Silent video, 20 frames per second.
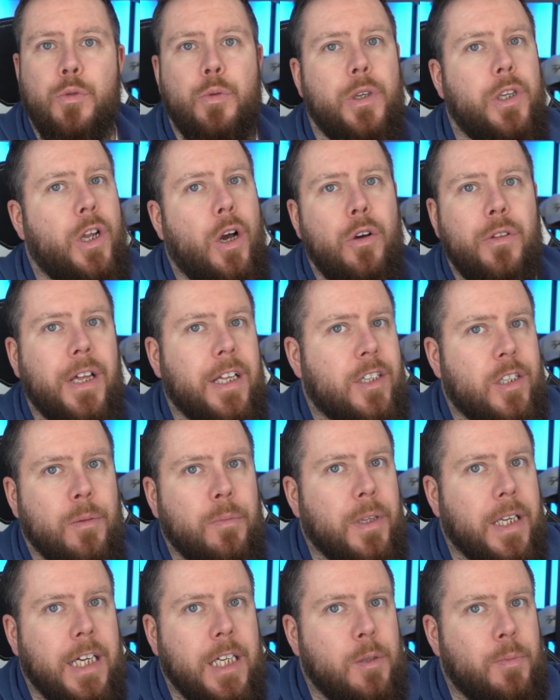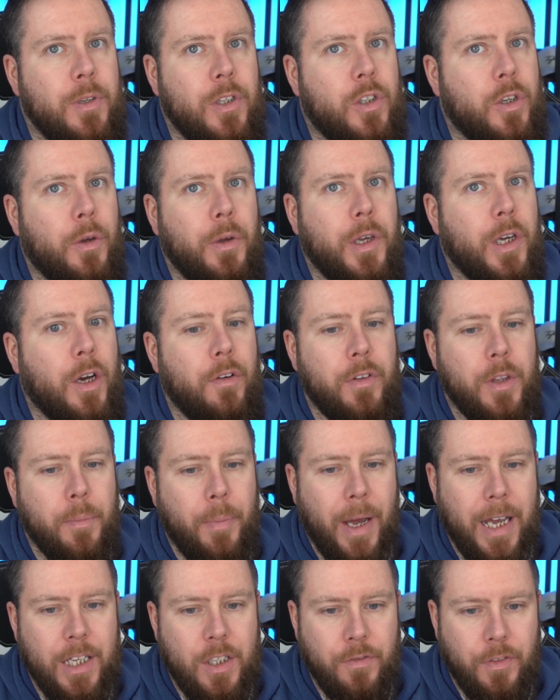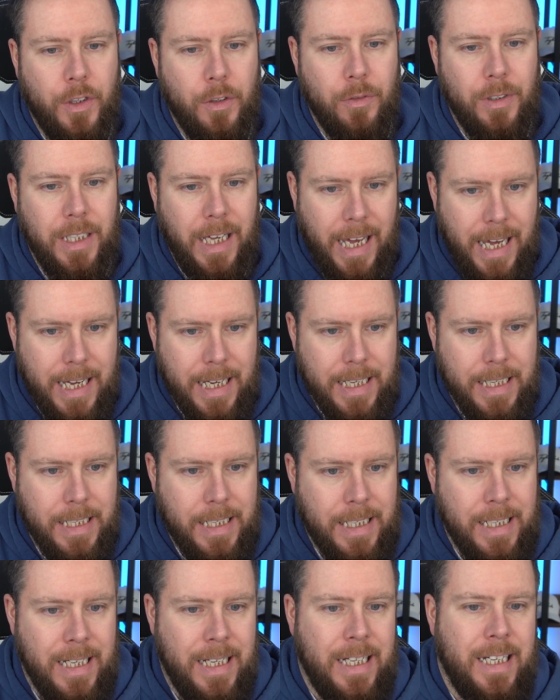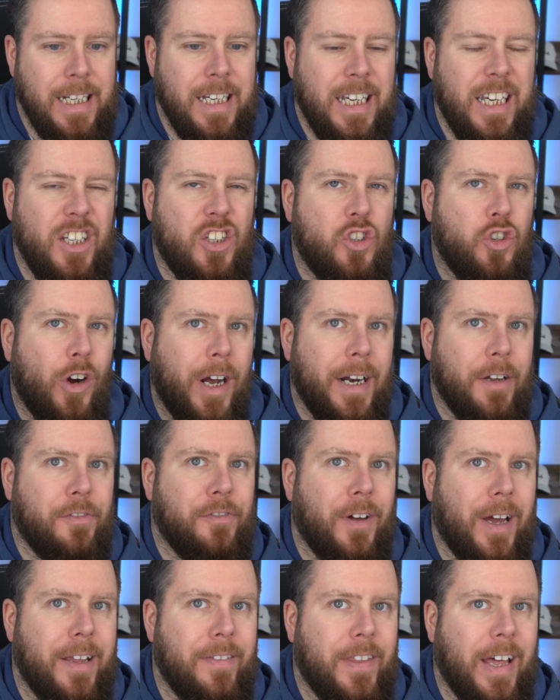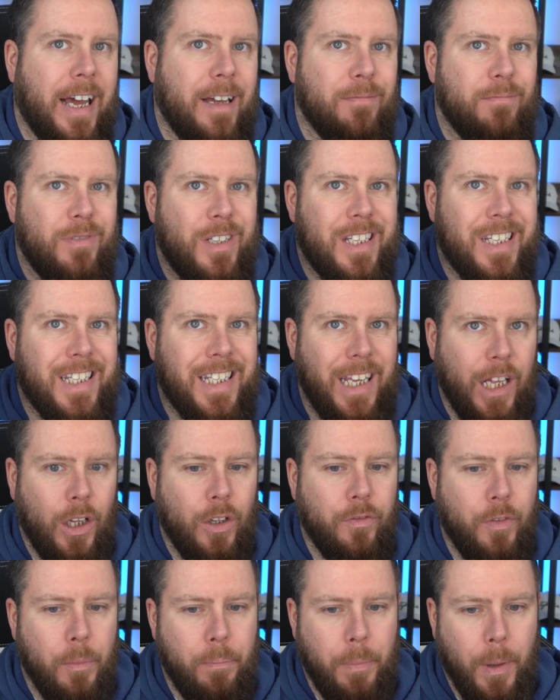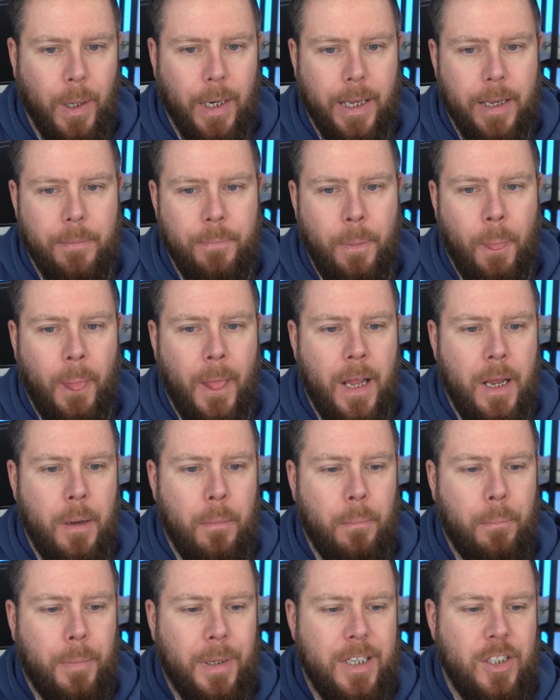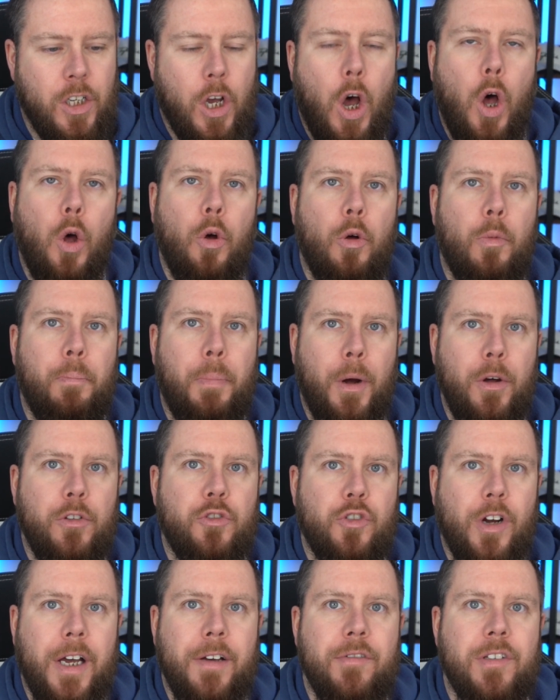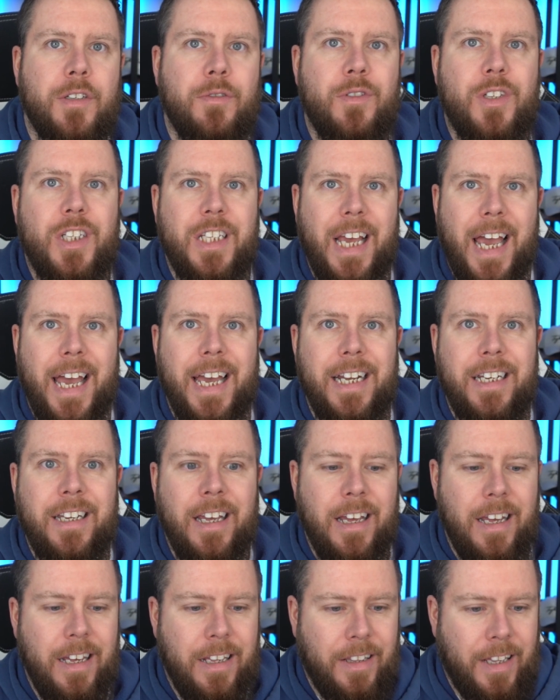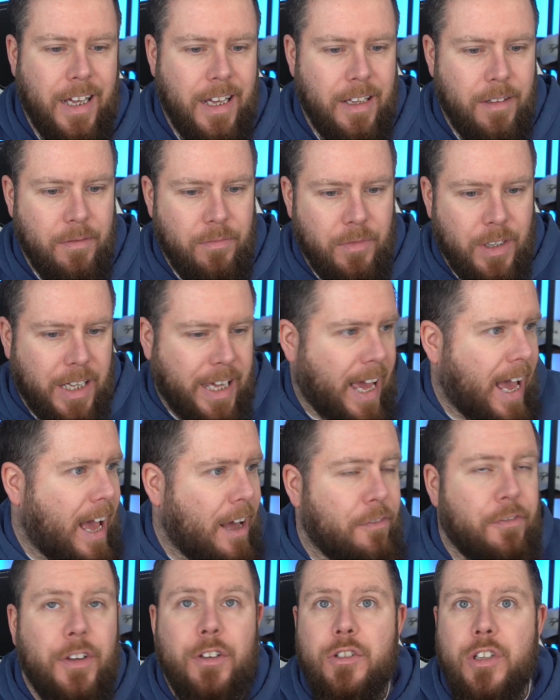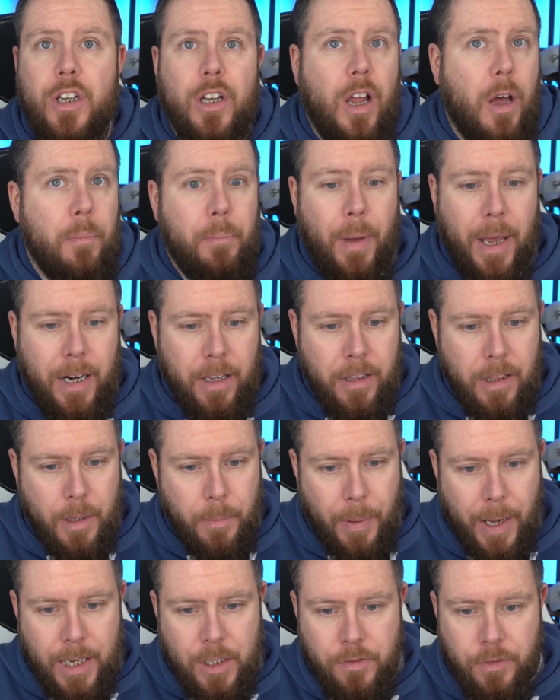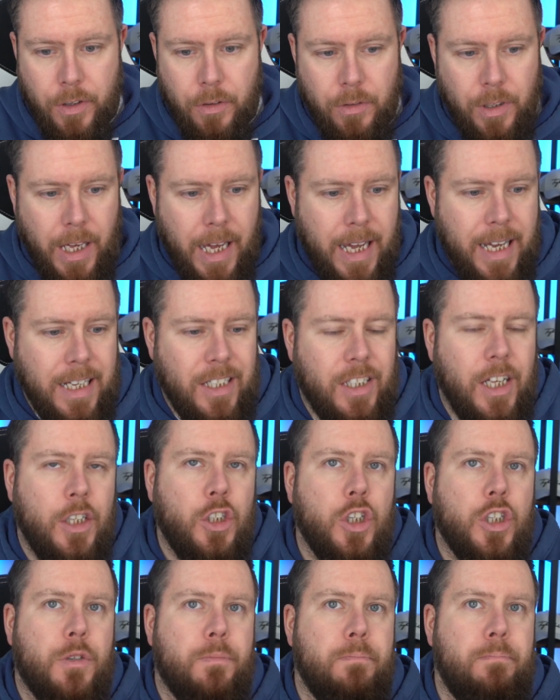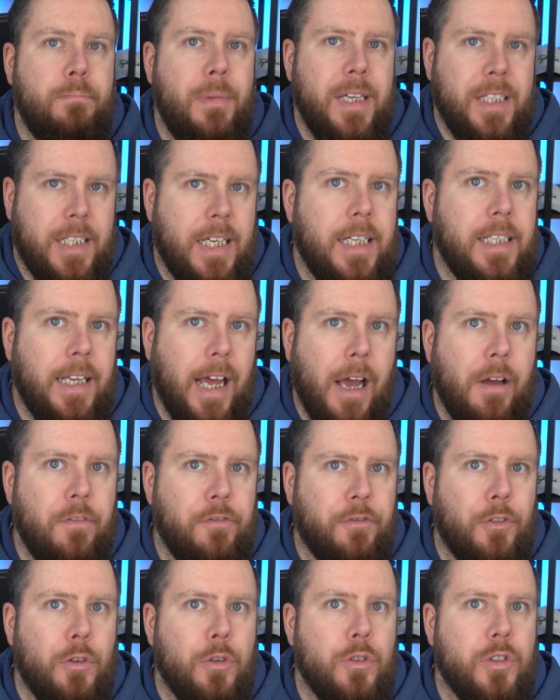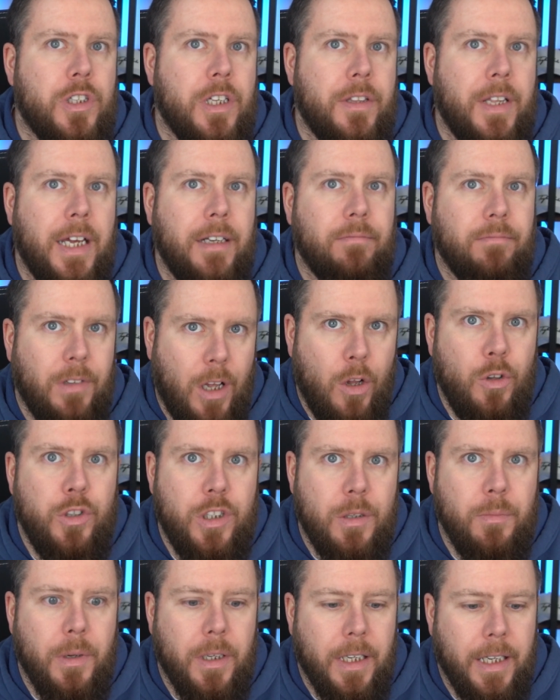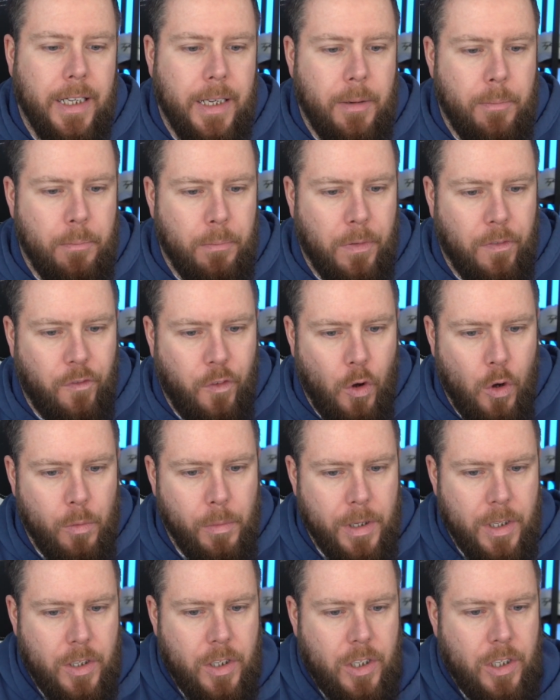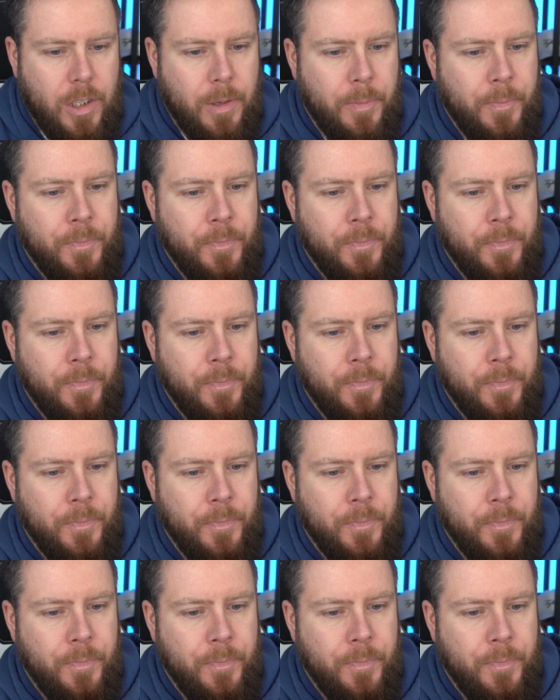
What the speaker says: We know that's something he's been doing over the past few years. He's trying to find that silver bullet. But as a whole, both drivers have said that the car feels a lot better than the past few years. They're just missing downforce and then ultimately performance.